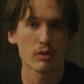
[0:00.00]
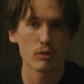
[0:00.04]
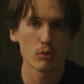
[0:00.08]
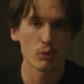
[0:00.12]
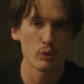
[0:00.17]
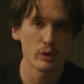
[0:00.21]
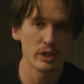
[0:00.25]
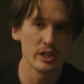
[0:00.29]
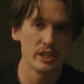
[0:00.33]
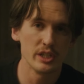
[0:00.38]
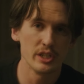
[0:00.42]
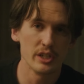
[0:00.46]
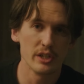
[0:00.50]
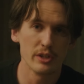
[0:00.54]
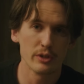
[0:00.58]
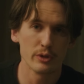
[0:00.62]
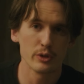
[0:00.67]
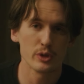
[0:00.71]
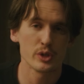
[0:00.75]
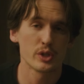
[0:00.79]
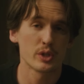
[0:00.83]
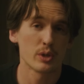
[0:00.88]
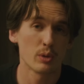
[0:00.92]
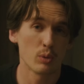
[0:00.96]
3
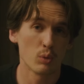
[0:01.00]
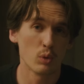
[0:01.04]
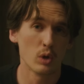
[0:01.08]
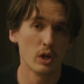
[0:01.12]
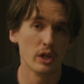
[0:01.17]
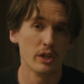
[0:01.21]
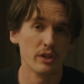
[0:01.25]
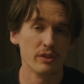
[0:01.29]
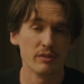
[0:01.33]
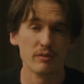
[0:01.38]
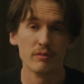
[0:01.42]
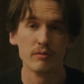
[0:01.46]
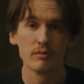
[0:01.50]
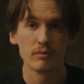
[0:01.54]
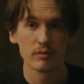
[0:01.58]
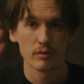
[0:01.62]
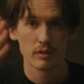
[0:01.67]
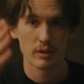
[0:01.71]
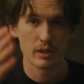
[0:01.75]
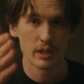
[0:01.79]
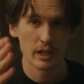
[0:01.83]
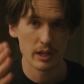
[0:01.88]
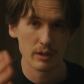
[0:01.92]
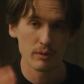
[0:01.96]
years, the one
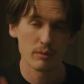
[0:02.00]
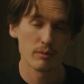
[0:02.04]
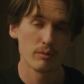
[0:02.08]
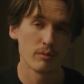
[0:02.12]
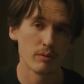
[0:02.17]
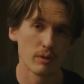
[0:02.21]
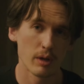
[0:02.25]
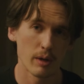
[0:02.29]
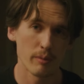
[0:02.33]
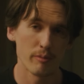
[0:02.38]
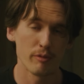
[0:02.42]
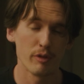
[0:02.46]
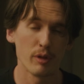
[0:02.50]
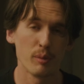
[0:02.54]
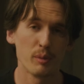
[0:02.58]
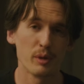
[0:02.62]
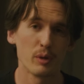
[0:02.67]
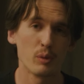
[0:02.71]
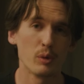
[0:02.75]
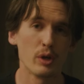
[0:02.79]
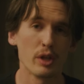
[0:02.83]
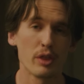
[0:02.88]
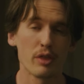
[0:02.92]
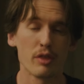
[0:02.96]
that I'm
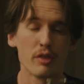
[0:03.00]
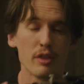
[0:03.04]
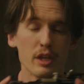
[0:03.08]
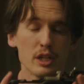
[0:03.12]
filming with.